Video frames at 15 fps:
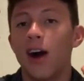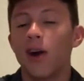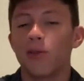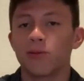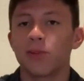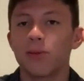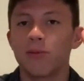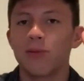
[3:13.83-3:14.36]

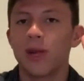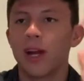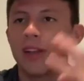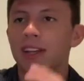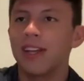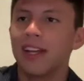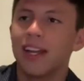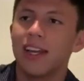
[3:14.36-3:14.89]
room around
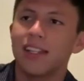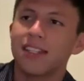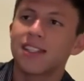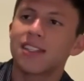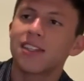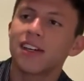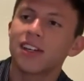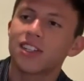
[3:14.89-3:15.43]
it and
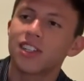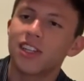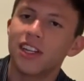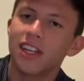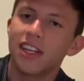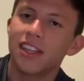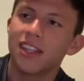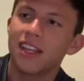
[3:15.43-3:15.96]
suction
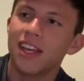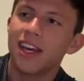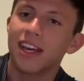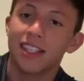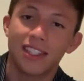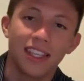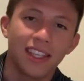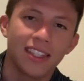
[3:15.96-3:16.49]
in the
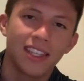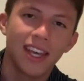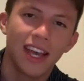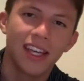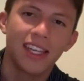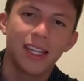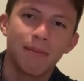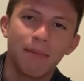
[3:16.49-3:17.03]
egg a
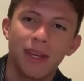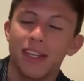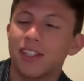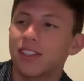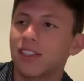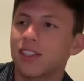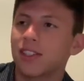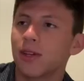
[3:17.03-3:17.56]
tiny
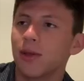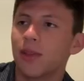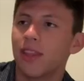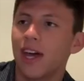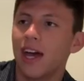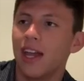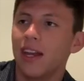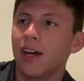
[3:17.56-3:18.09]
bit, just so
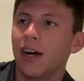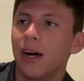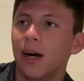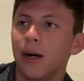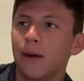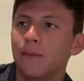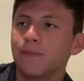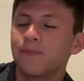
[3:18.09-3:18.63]
that
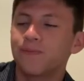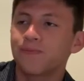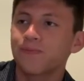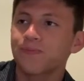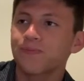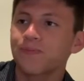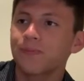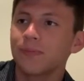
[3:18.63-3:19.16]

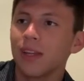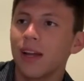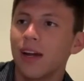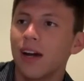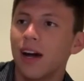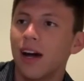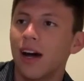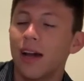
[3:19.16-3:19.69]

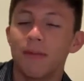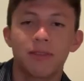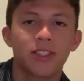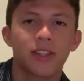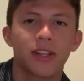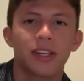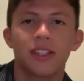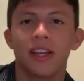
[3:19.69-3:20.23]
it
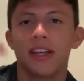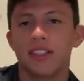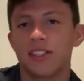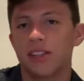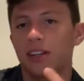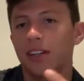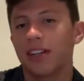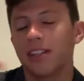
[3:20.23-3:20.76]

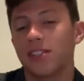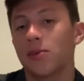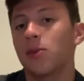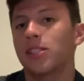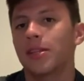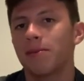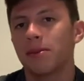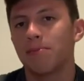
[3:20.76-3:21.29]
started to
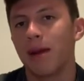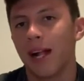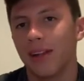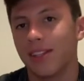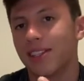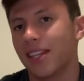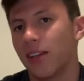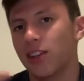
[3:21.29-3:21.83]
attempt to
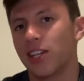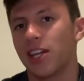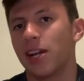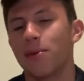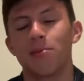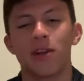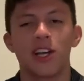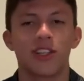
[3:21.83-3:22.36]
balance out the
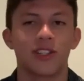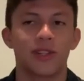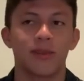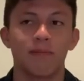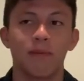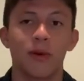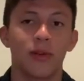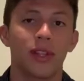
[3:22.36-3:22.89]
air pressure
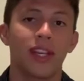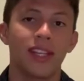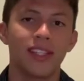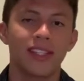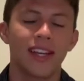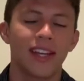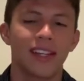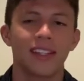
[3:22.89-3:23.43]
both
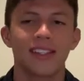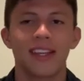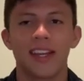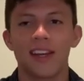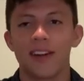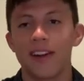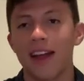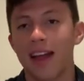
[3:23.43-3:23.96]
inside the
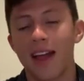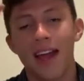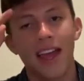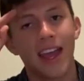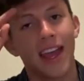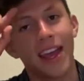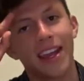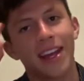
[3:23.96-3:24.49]
container
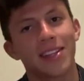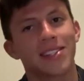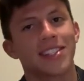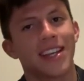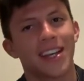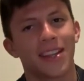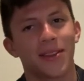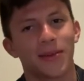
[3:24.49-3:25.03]
and
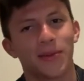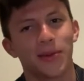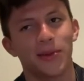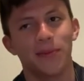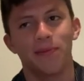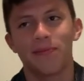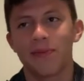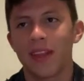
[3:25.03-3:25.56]
outside in the
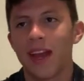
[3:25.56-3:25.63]
room.